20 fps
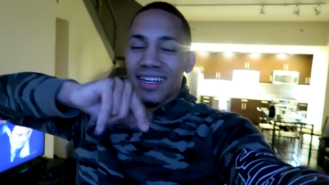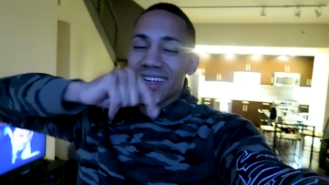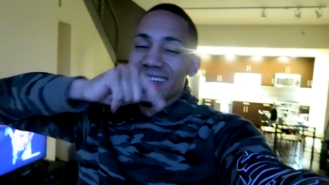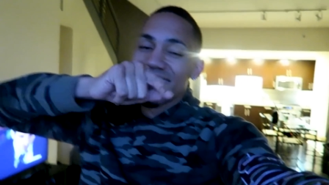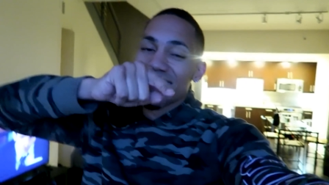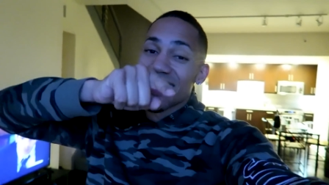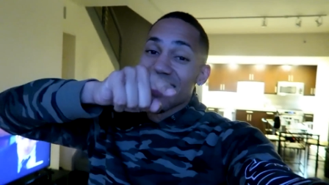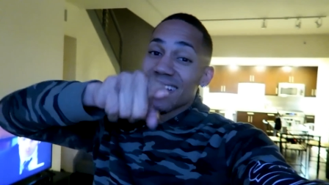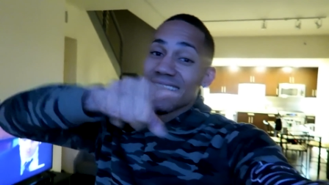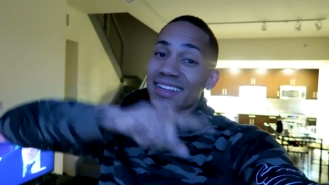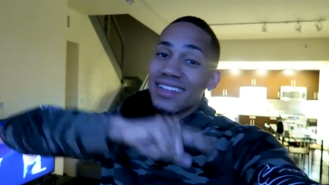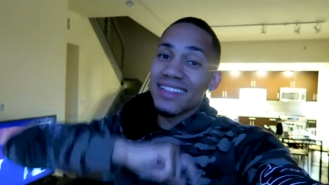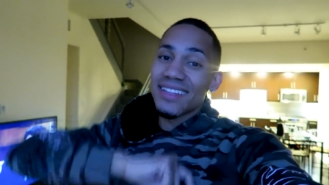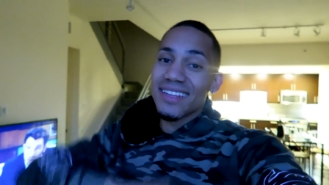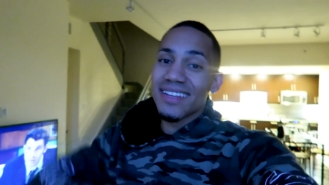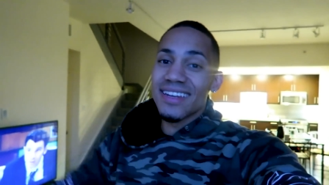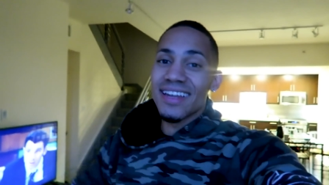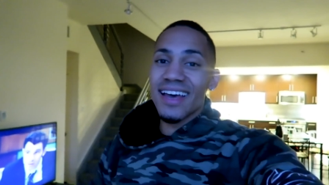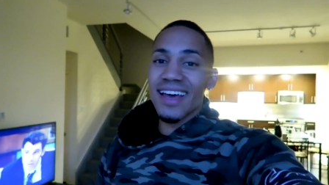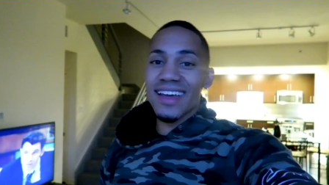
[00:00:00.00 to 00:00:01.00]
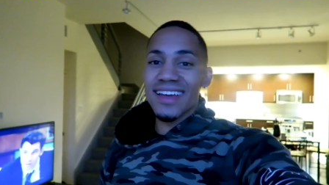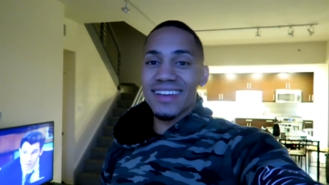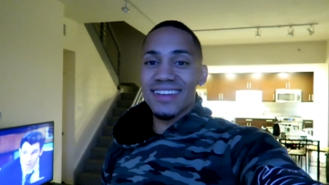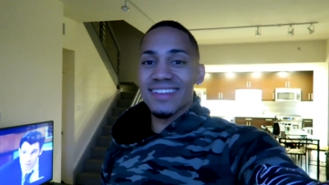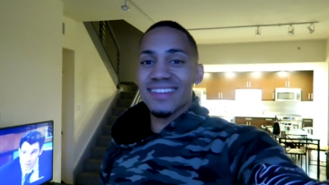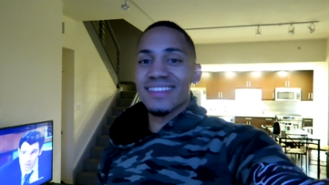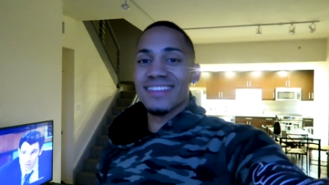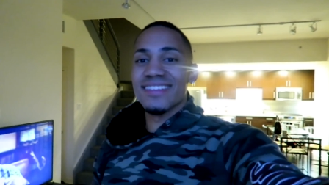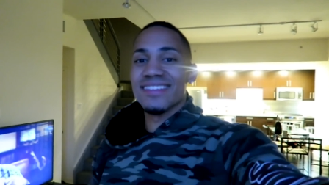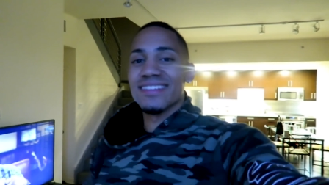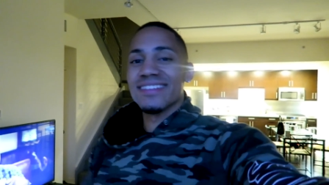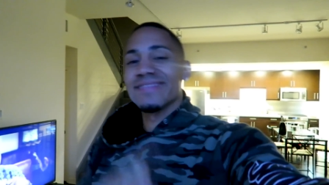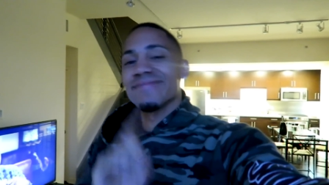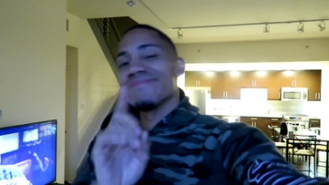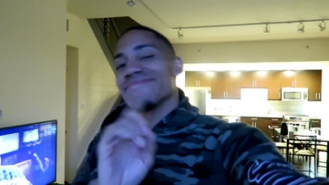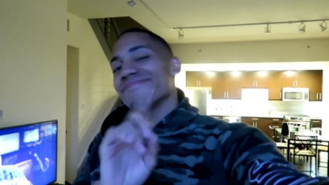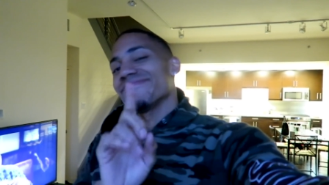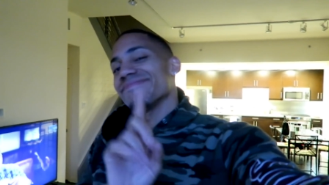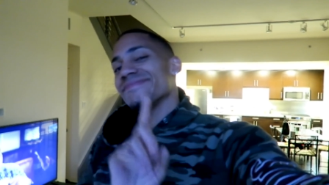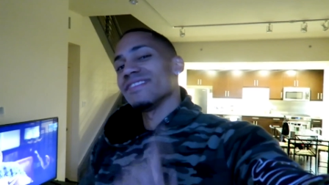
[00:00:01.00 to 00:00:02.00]
at the end of the day,
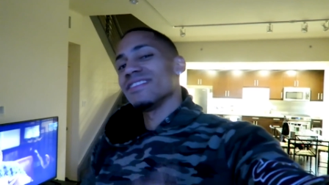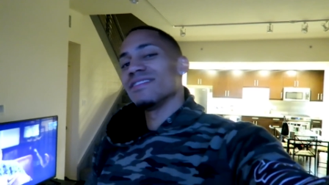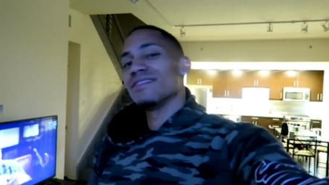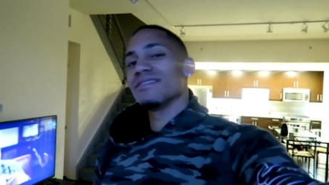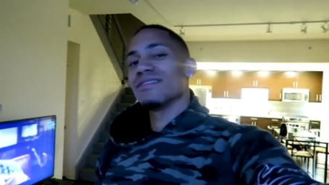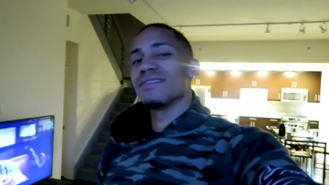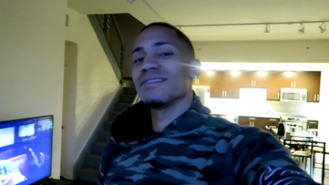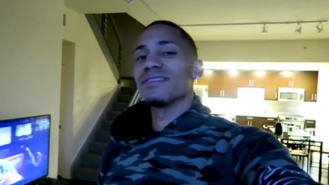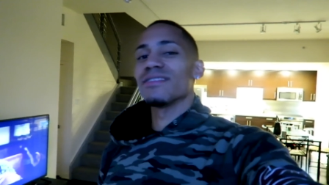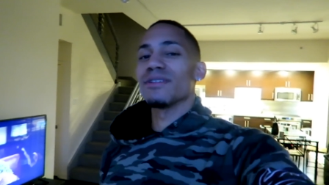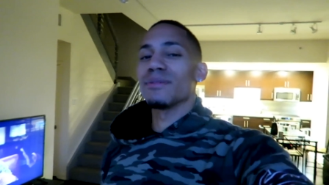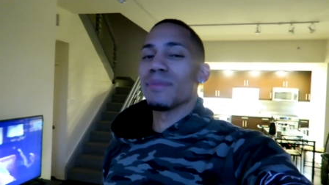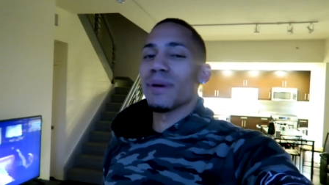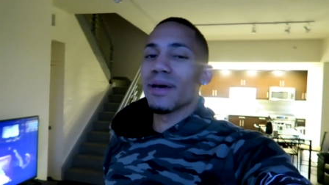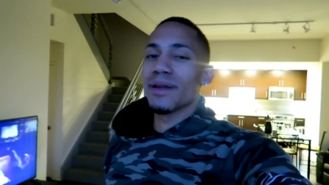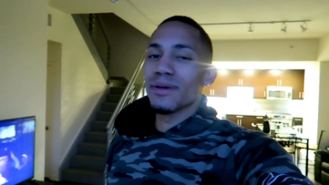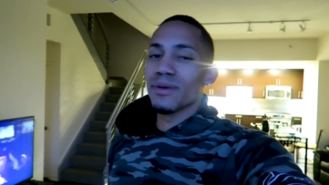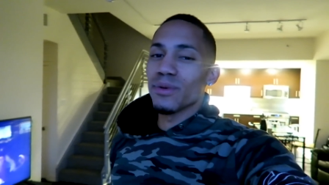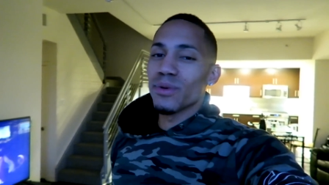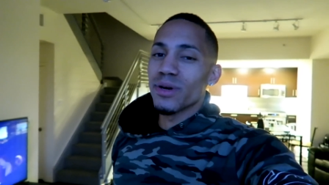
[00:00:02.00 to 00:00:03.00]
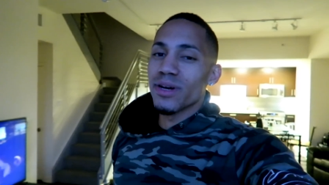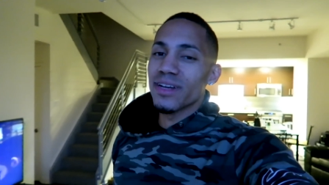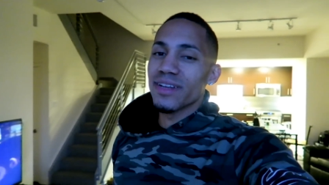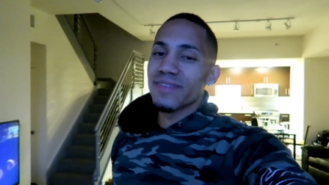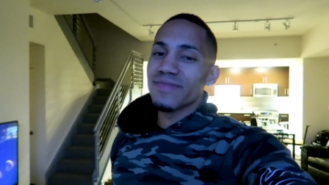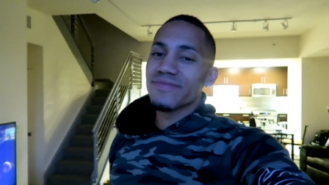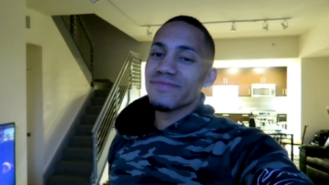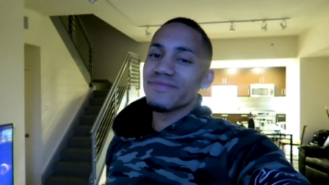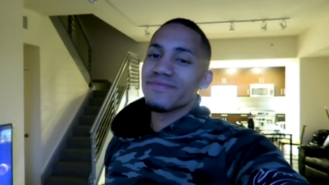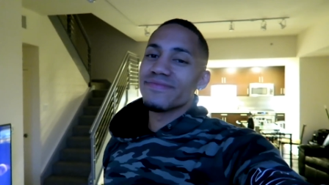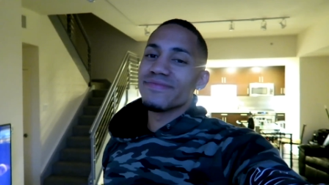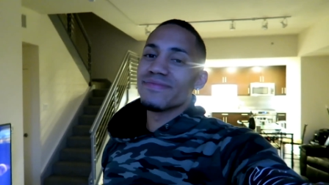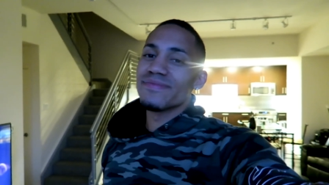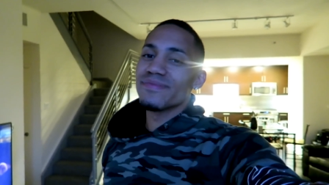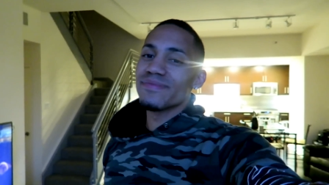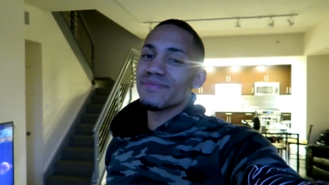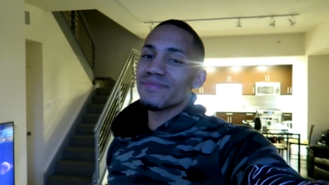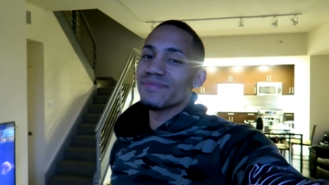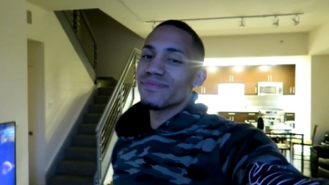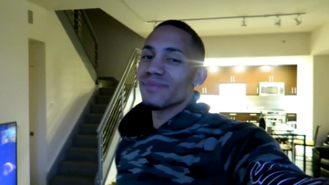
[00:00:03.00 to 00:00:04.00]
no matter what.
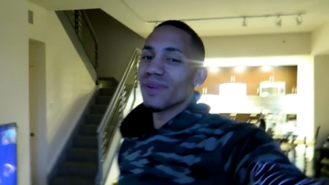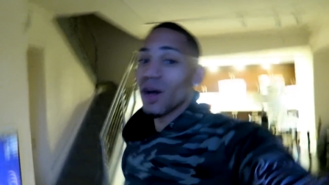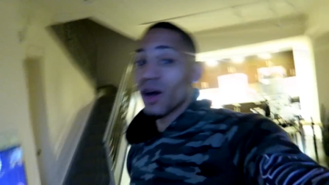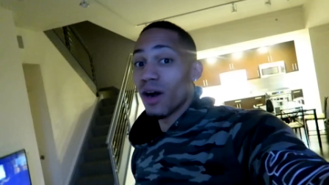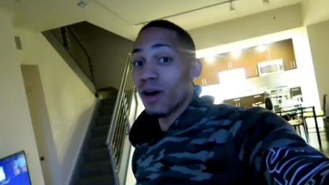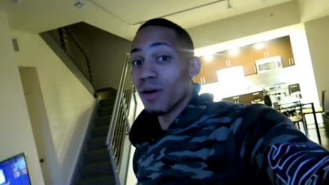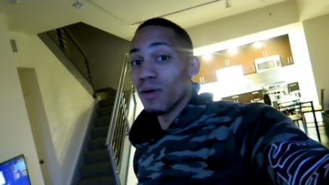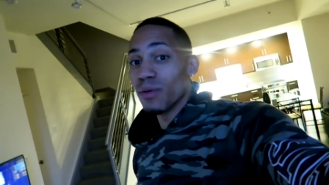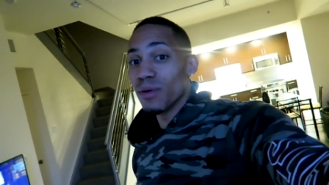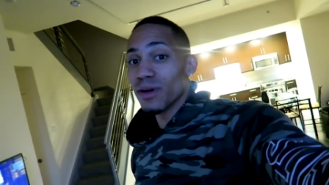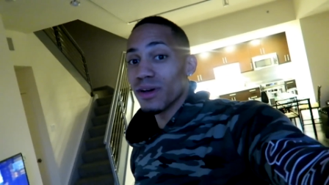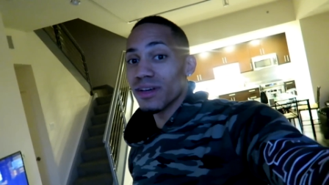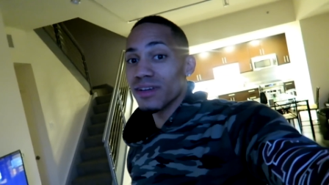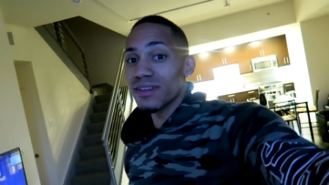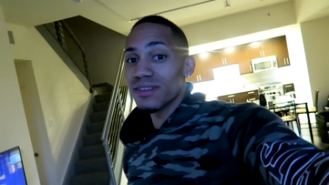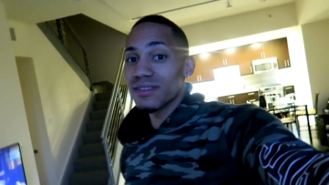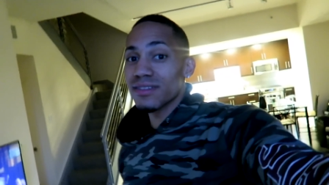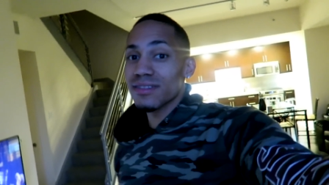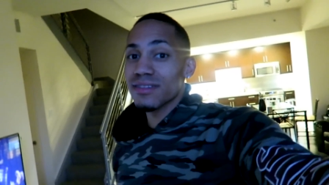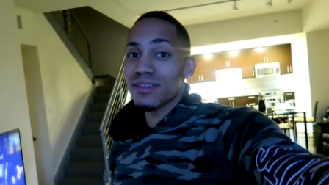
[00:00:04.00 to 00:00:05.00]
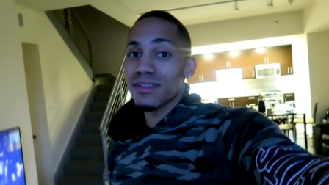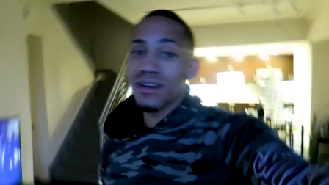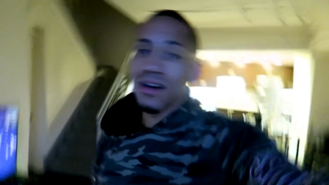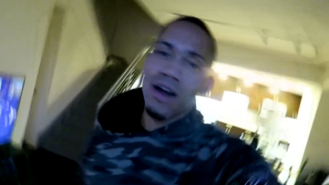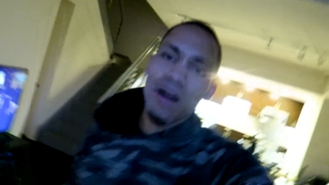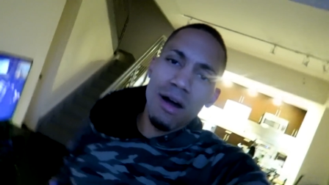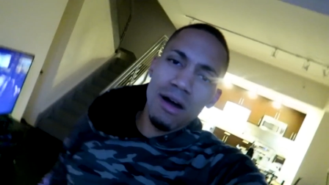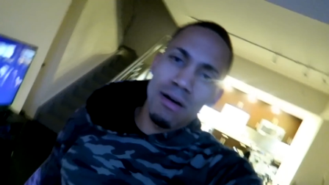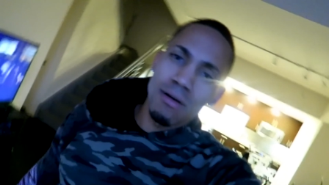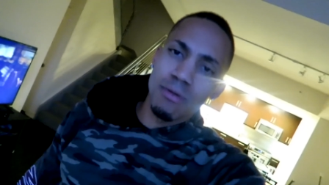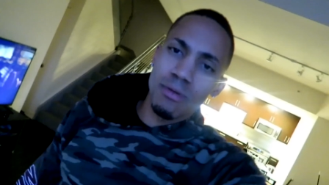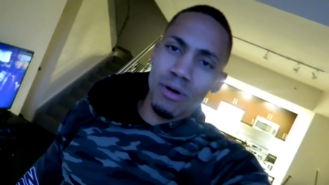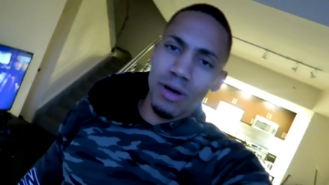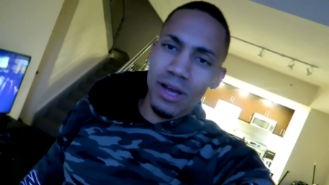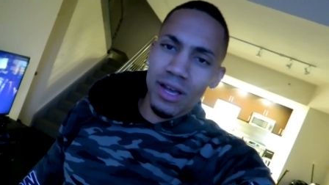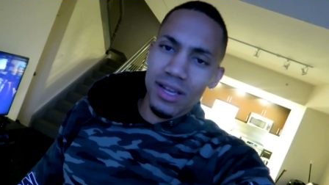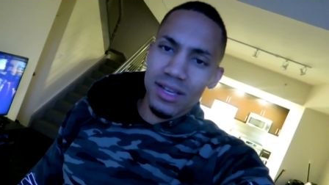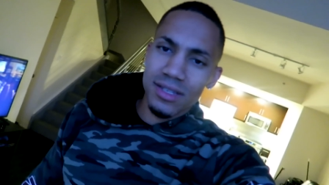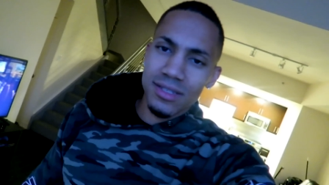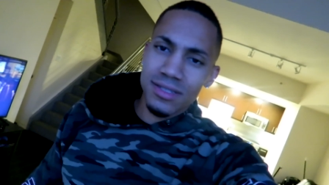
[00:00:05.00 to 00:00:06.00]
Always,
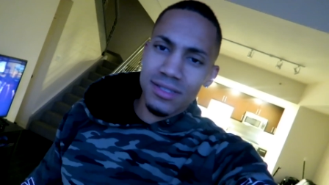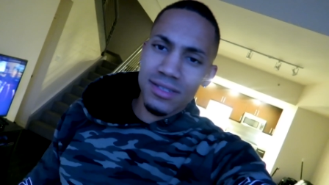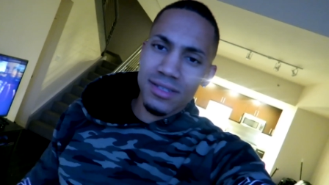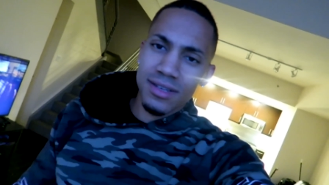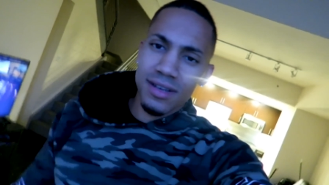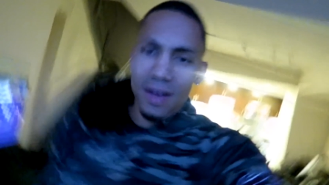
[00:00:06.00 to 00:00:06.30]
always,